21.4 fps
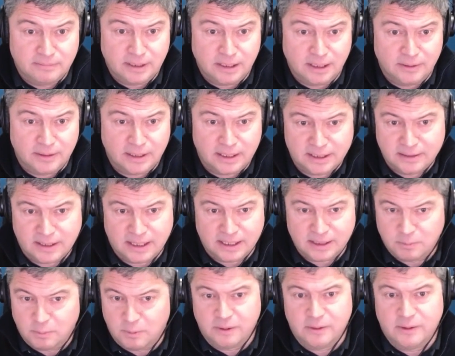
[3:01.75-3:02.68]

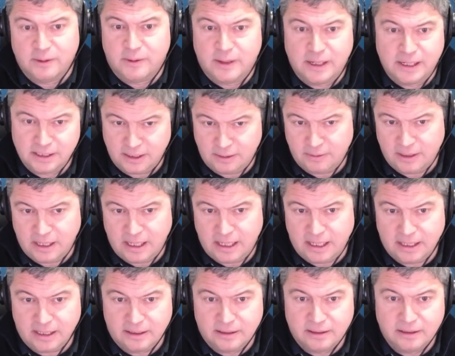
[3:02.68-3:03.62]
That's one of the things you
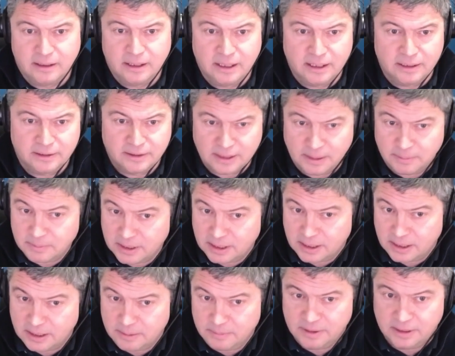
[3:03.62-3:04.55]
hear
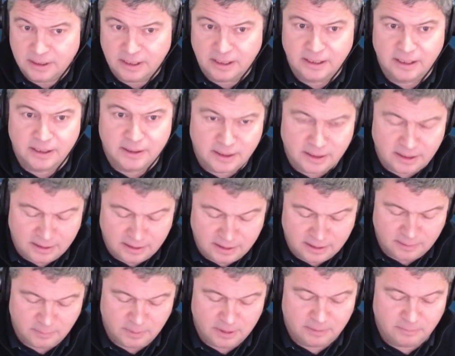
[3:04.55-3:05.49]
sometimes. And I think,
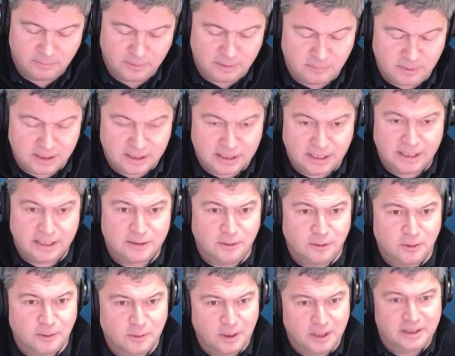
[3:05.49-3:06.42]
we said it's
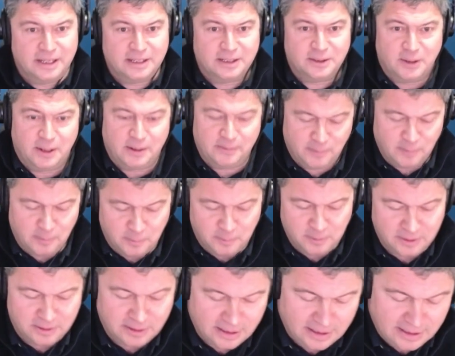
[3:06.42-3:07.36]
not quite that
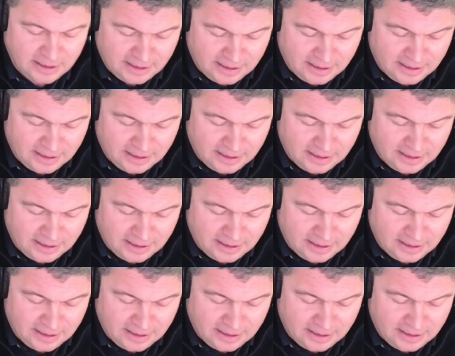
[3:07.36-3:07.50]
straightforward.